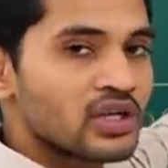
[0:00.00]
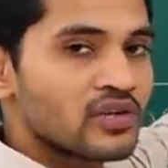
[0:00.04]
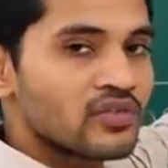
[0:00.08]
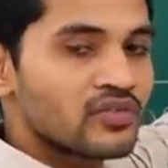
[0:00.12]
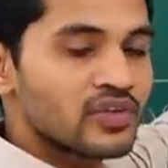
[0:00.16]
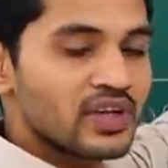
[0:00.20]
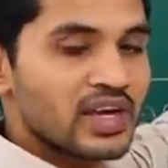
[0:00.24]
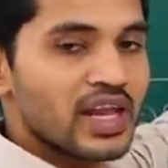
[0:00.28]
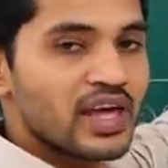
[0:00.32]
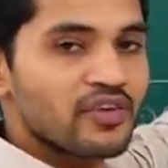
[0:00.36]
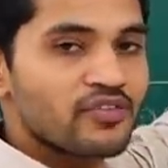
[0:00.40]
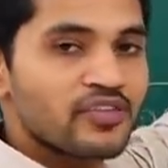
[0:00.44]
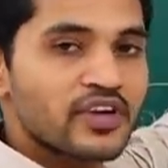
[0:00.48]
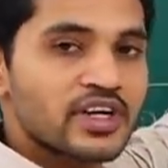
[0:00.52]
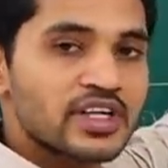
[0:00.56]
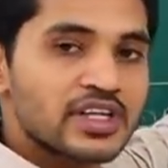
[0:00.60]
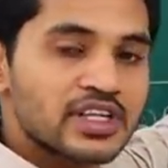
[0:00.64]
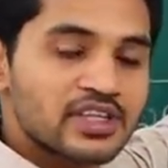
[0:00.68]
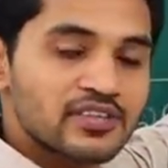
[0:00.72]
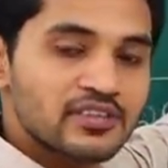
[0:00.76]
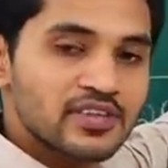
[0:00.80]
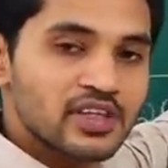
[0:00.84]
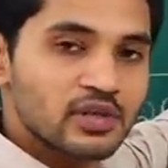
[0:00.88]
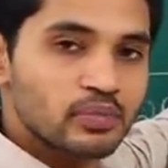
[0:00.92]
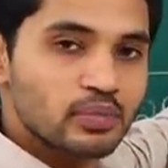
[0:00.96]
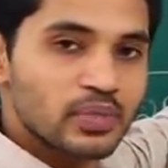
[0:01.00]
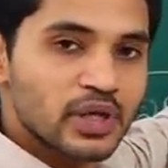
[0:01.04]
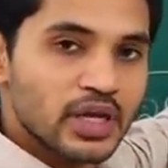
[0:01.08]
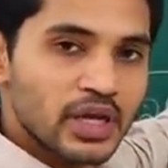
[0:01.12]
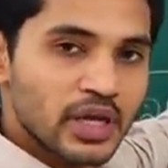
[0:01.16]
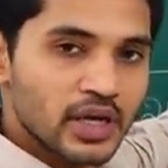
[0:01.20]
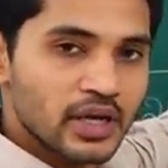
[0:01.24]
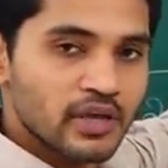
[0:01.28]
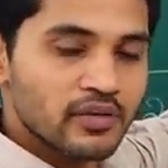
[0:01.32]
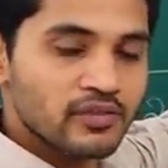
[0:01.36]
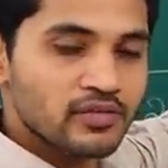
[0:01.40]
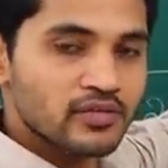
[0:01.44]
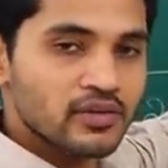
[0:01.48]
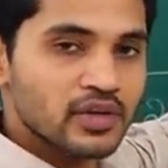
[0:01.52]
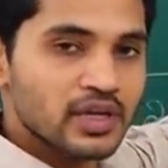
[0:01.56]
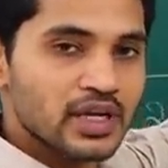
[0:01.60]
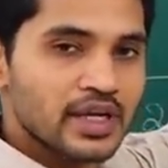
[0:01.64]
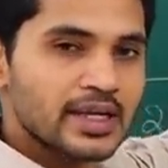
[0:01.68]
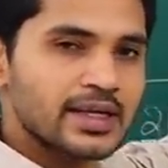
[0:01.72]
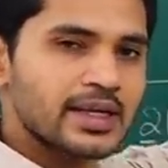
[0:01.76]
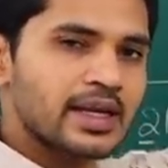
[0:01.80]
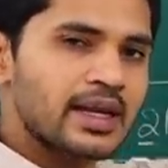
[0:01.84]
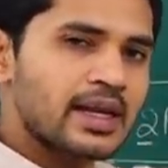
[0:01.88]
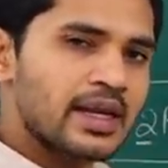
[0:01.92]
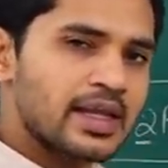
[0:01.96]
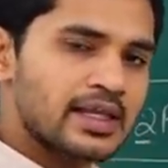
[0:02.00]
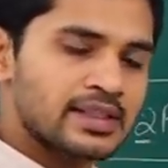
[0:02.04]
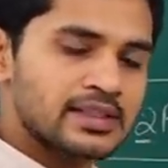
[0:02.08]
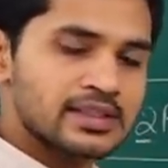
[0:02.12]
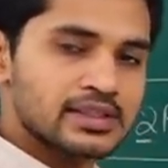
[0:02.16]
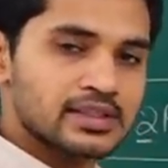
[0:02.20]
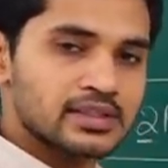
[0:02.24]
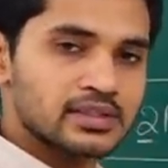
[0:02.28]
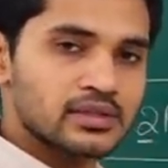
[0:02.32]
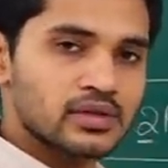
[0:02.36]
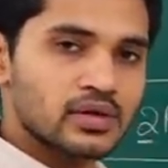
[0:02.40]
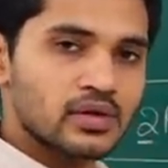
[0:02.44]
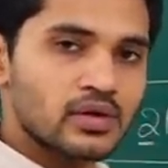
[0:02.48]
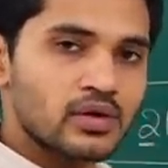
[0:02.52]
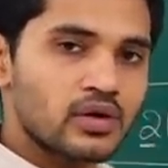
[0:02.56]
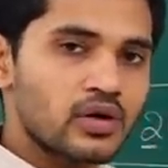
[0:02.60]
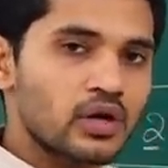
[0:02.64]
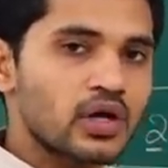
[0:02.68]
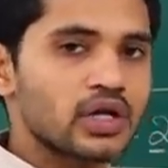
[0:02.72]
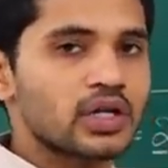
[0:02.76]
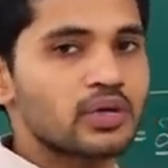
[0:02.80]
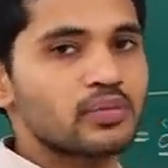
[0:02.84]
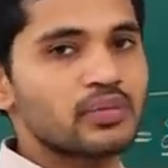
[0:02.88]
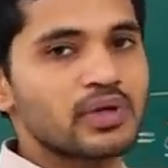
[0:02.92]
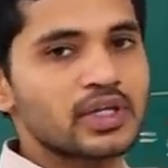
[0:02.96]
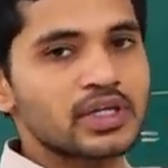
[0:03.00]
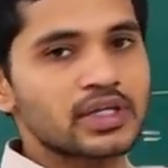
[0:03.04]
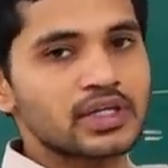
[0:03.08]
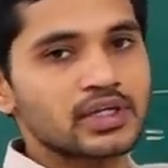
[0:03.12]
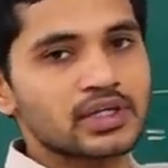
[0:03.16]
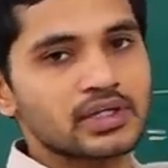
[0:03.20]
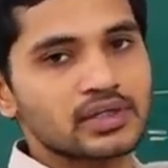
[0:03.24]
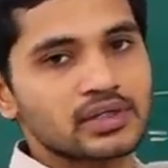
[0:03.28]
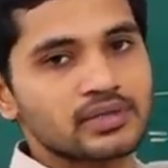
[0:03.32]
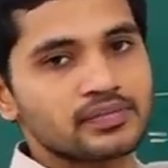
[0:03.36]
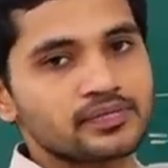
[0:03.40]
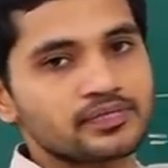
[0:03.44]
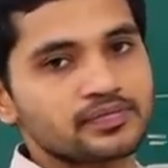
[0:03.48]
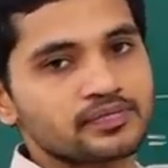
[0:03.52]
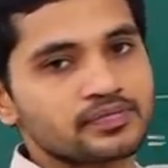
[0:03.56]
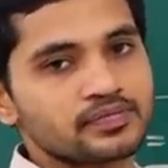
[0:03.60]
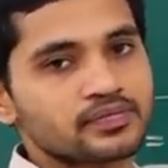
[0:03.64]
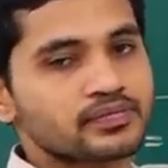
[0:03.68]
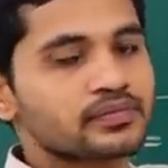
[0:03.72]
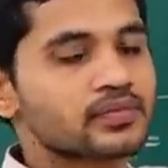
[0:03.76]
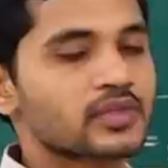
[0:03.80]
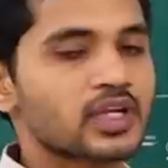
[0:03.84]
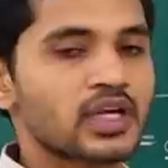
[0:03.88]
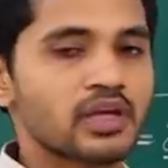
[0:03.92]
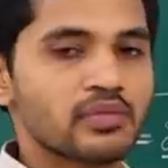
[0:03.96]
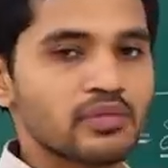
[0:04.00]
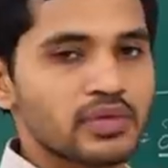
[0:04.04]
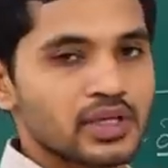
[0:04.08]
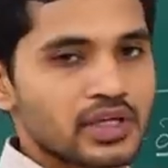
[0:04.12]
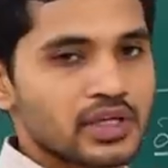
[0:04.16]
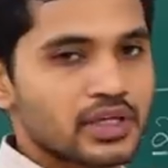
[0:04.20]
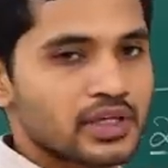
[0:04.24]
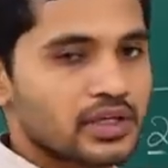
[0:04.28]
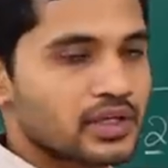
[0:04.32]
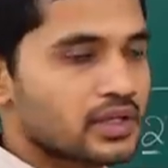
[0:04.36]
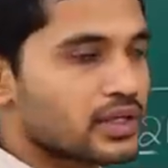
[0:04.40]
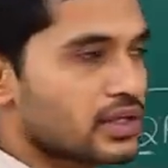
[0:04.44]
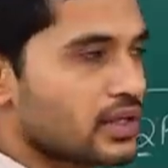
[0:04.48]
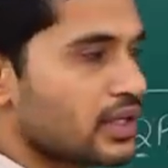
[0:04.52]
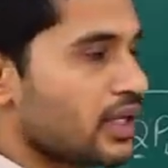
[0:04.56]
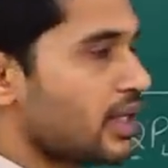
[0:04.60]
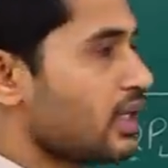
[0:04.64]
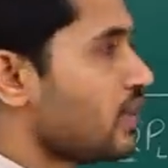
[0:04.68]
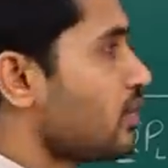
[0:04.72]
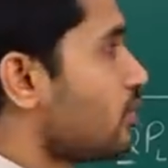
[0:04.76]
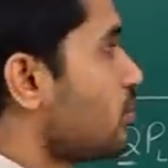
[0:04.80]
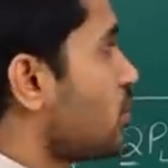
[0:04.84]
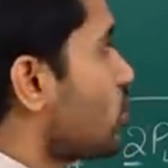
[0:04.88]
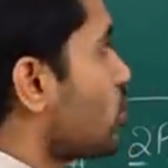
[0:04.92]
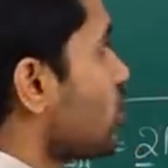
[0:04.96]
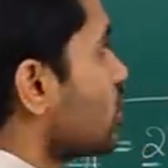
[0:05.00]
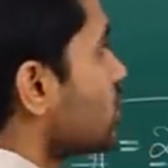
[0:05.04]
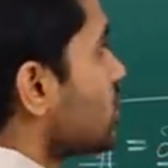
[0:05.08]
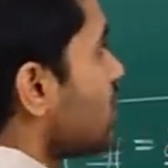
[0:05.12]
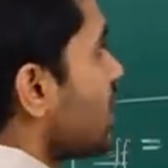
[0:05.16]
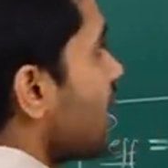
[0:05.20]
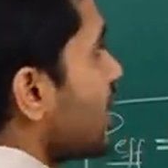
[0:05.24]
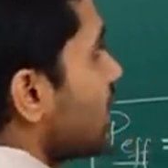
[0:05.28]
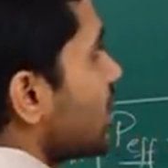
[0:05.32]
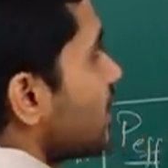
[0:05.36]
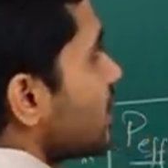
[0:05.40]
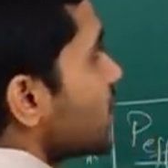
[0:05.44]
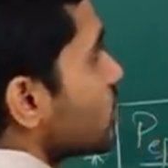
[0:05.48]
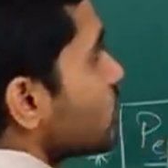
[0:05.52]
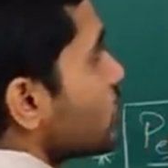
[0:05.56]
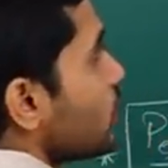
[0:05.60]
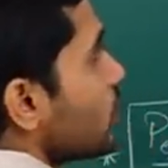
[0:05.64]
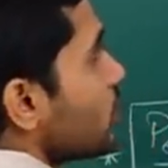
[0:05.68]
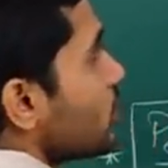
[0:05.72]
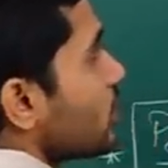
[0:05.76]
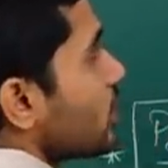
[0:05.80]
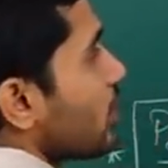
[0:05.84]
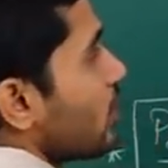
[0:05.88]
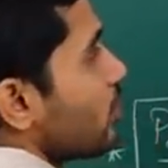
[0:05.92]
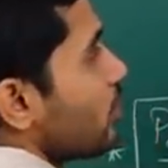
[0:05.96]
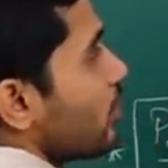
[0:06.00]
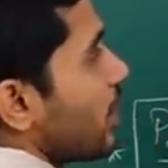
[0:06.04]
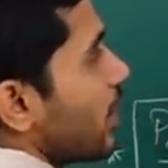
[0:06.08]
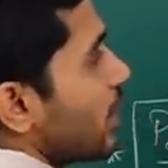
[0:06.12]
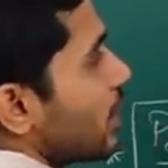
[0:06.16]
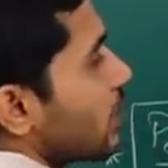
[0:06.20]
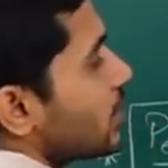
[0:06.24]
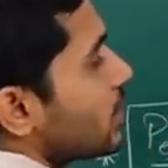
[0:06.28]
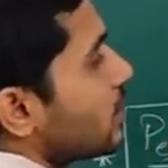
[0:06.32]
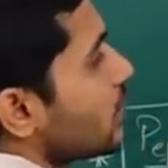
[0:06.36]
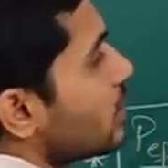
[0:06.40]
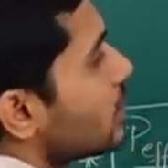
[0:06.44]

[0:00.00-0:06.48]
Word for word: will effectively behave like a lens or a mirror a mirror right because the light ray is going to come back.